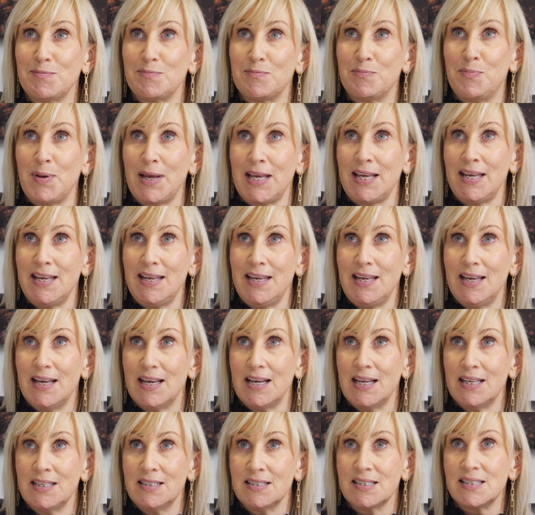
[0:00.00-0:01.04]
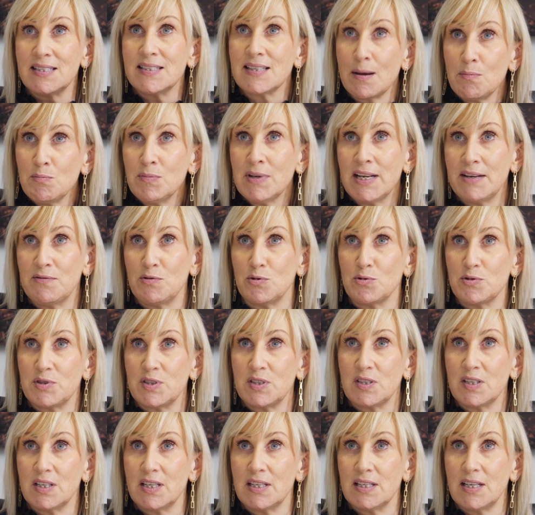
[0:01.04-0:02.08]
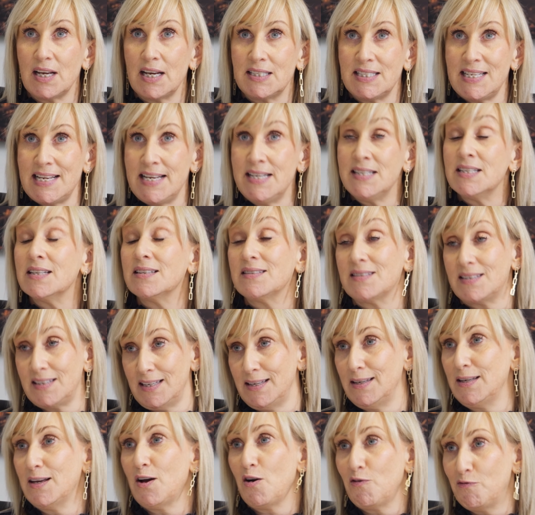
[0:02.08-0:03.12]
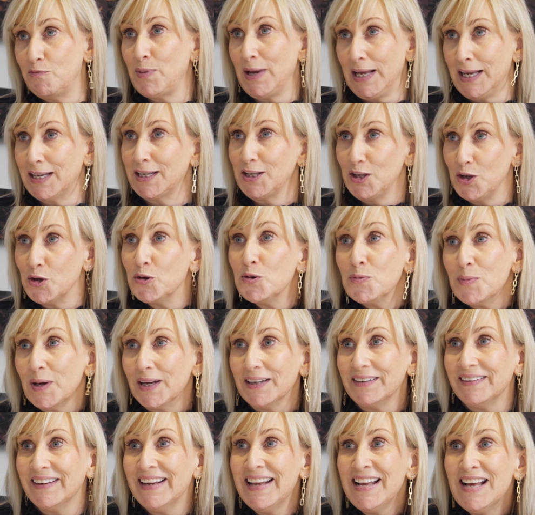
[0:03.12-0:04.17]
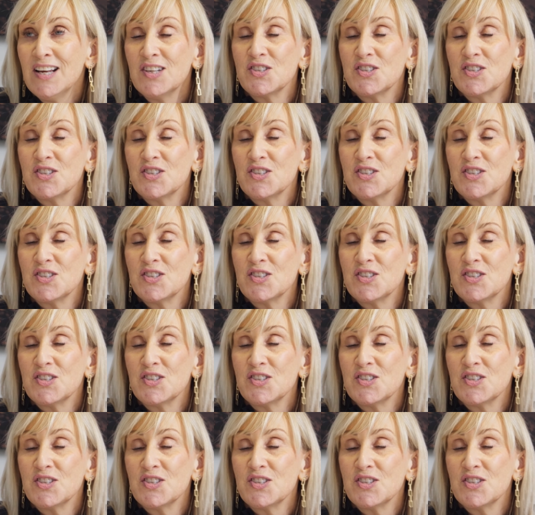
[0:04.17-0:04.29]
be, in some levels, a tendency of being human.